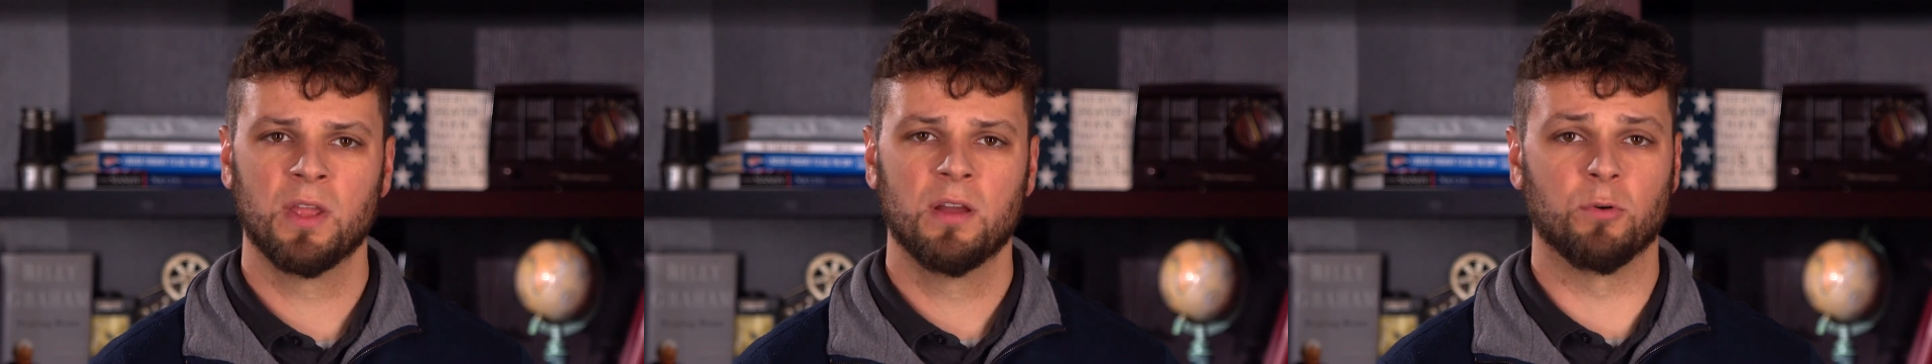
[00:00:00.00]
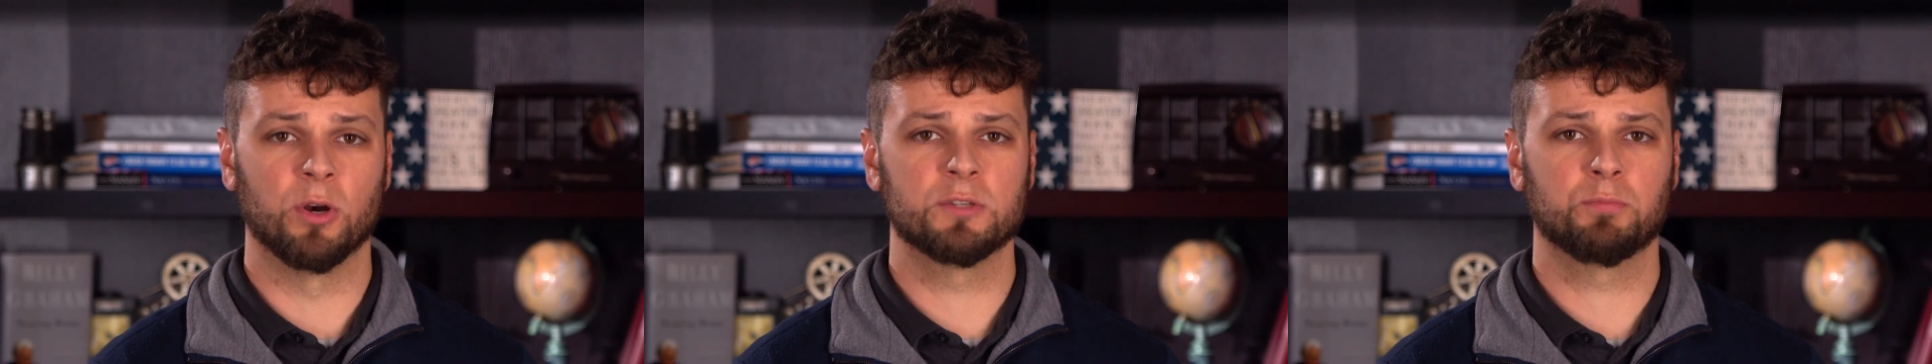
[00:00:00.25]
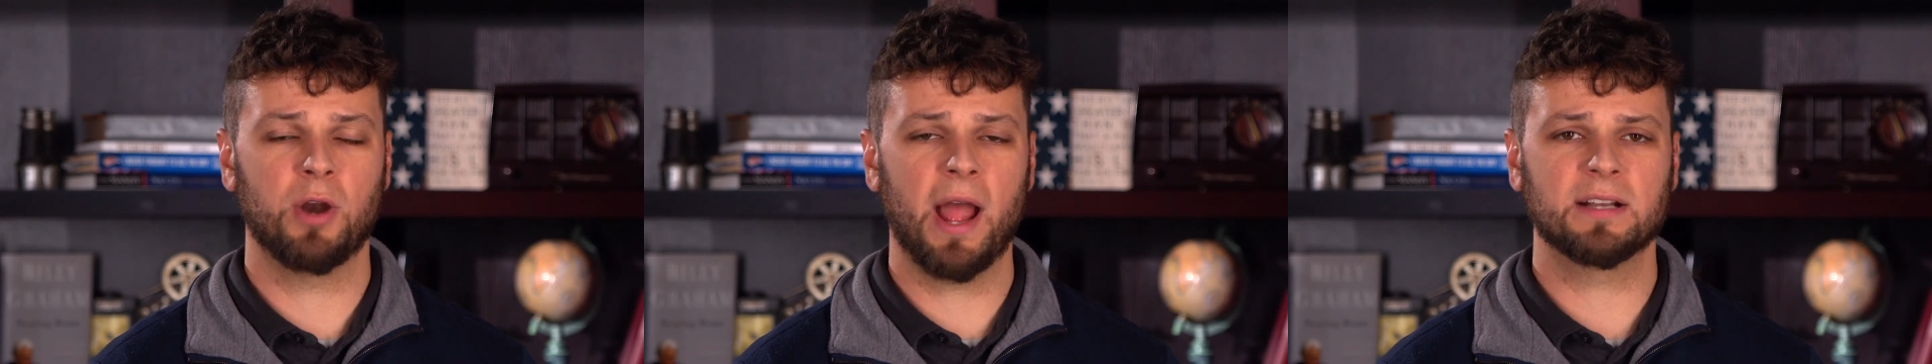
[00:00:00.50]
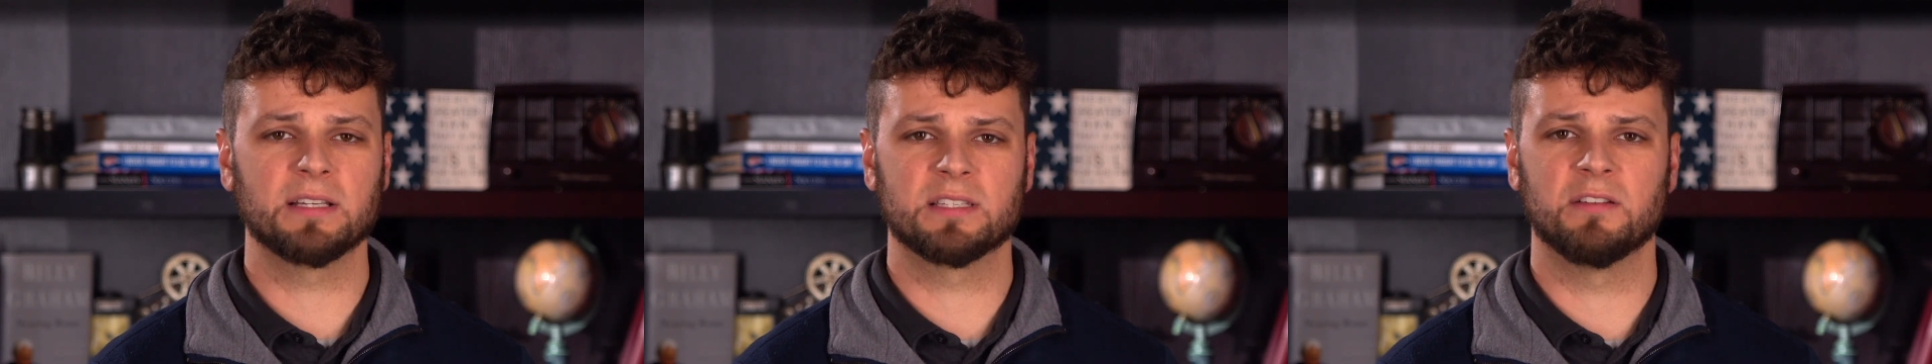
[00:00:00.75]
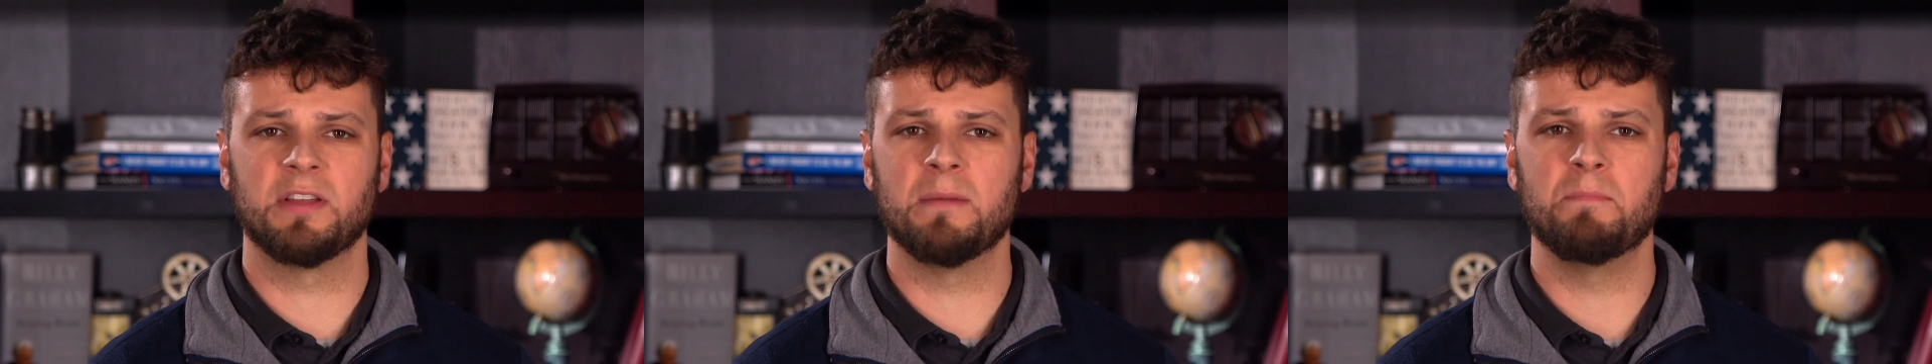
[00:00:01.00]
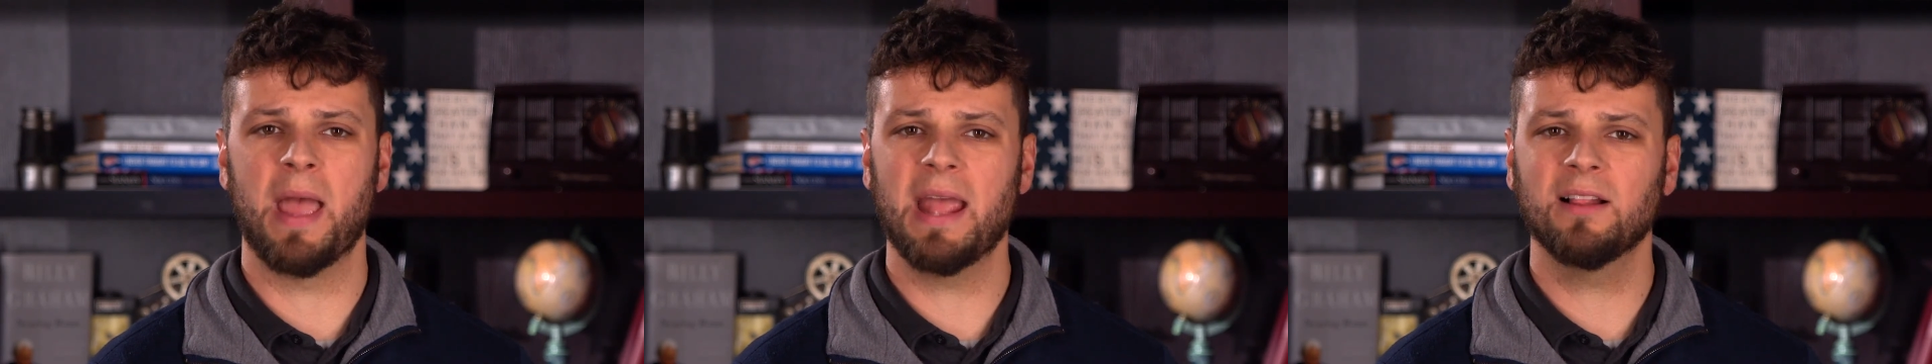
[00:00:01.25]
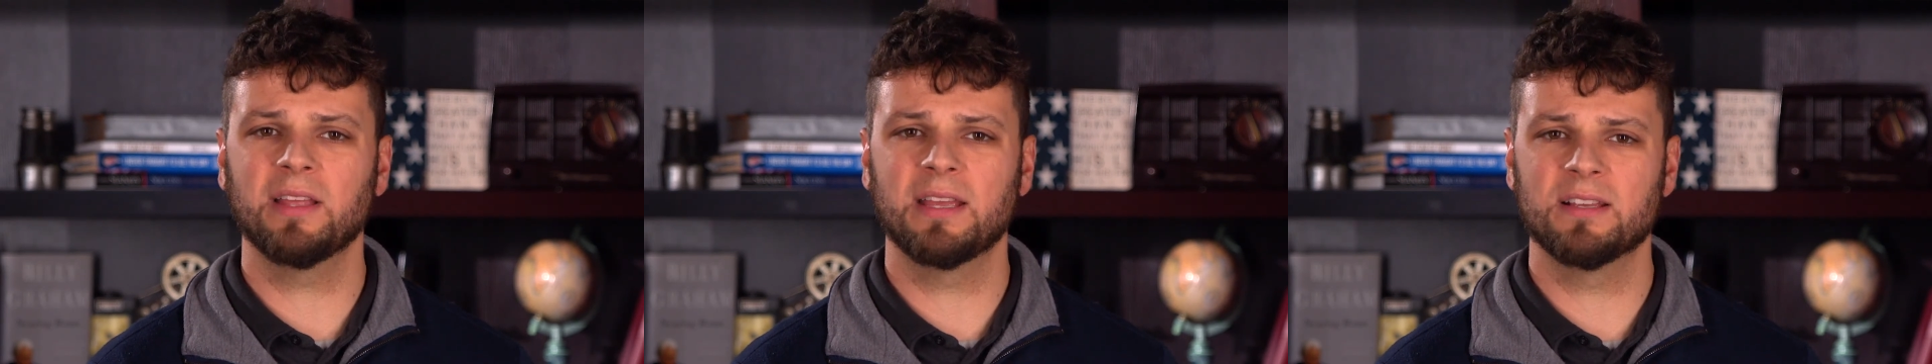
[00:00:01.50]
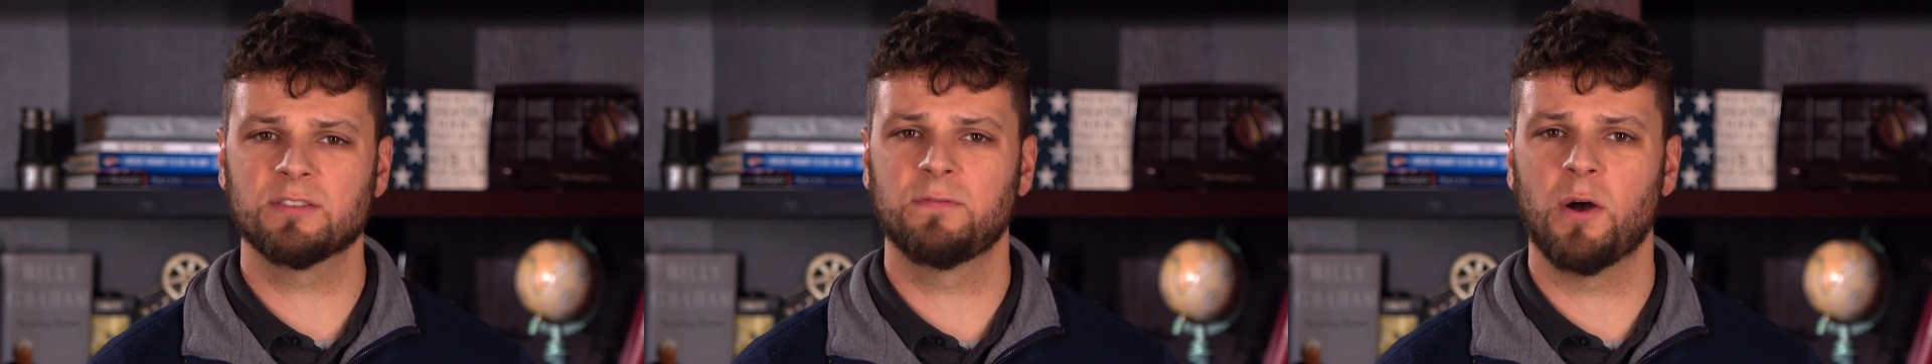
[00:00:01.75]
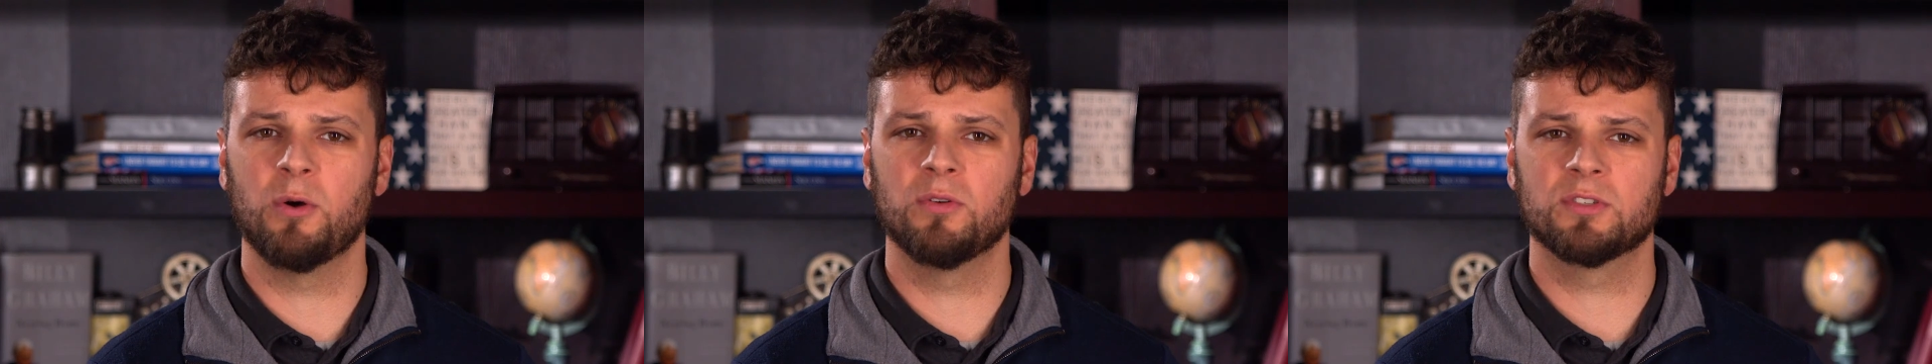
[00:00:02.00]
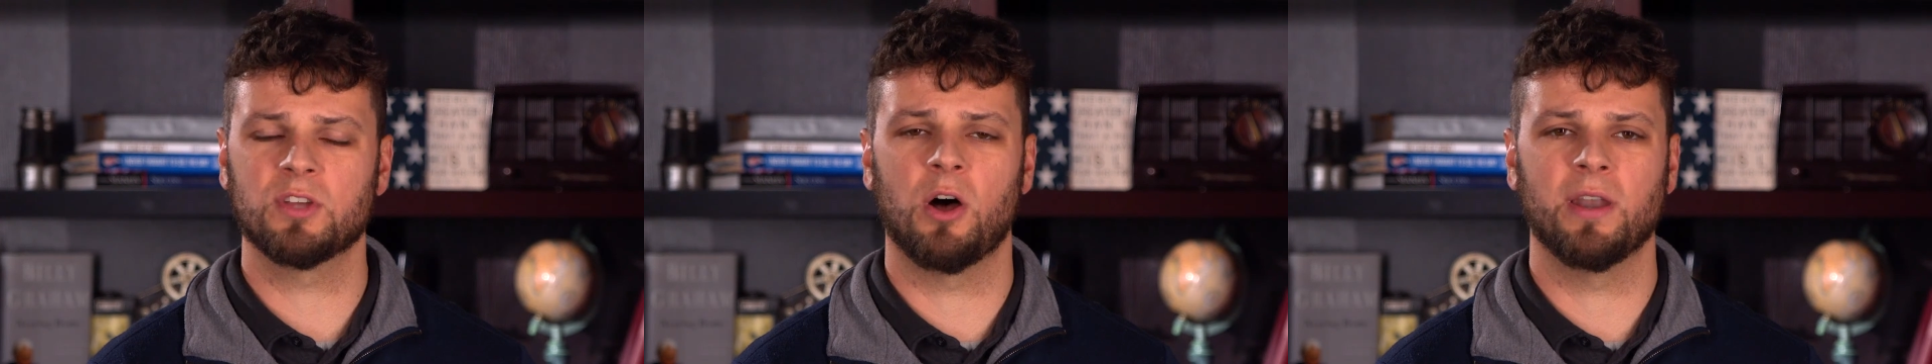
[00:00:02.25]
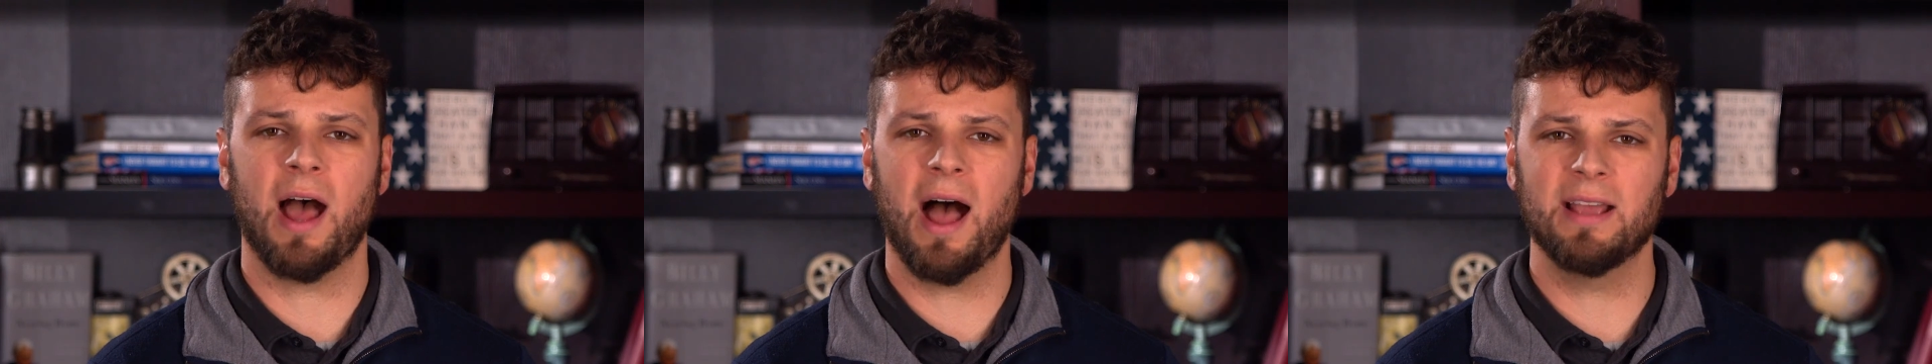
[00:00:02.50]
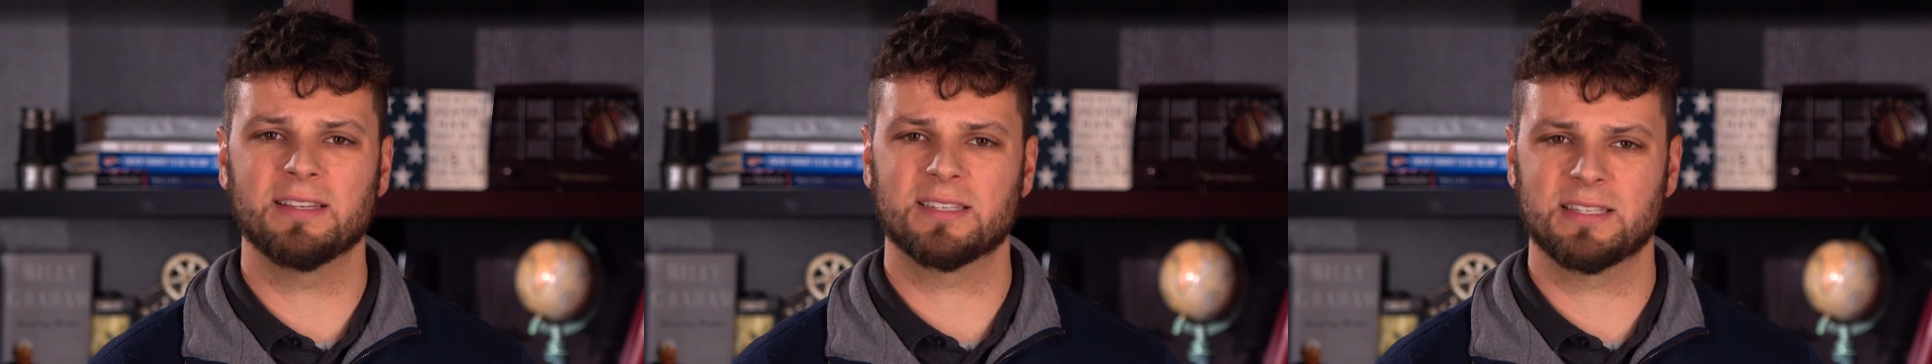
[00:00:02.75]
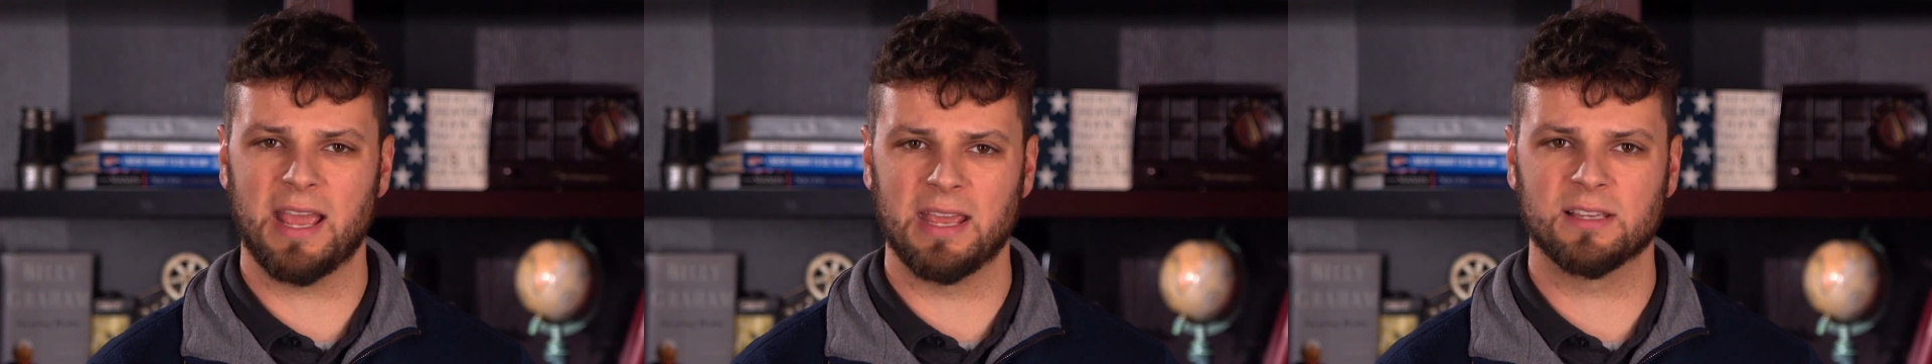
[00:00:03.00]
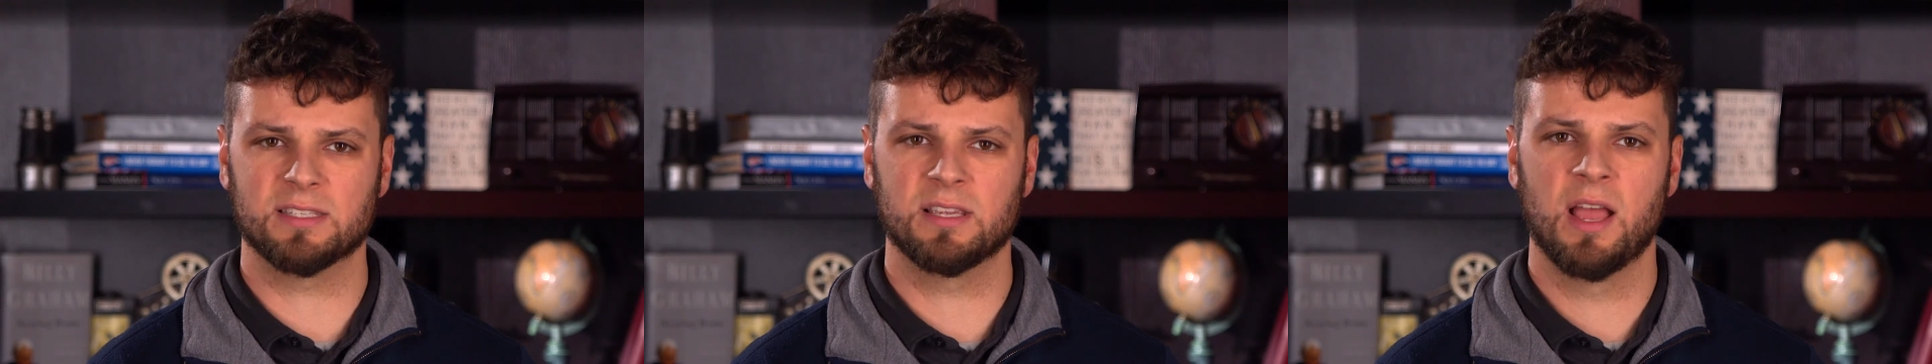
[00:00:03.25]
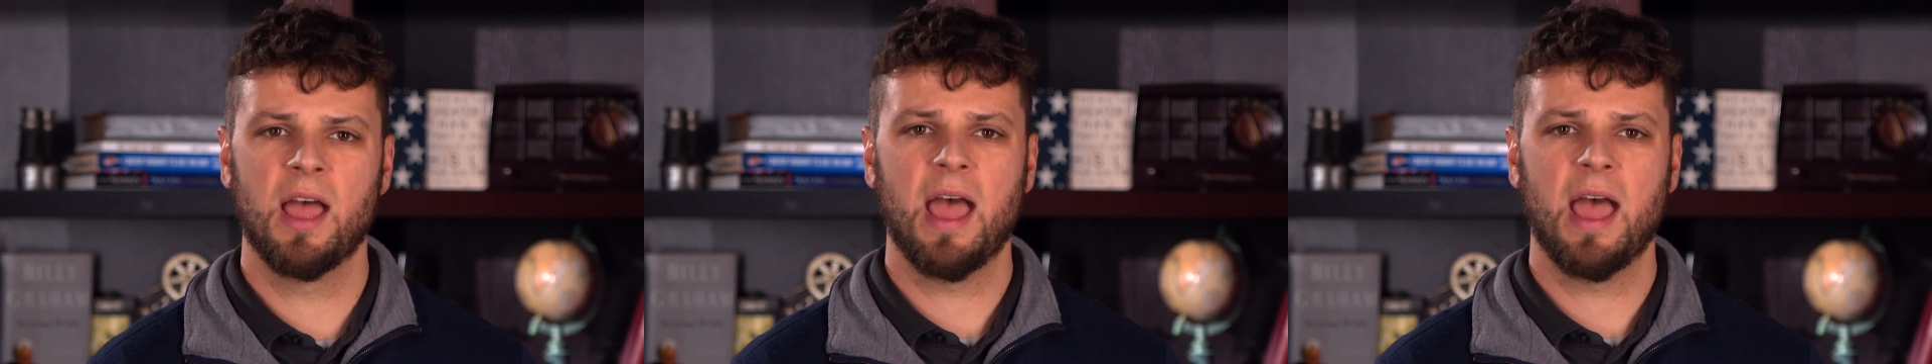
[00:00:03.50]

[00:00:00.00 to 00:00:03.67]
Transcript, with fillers: for his practice of impaling his foes on high stakes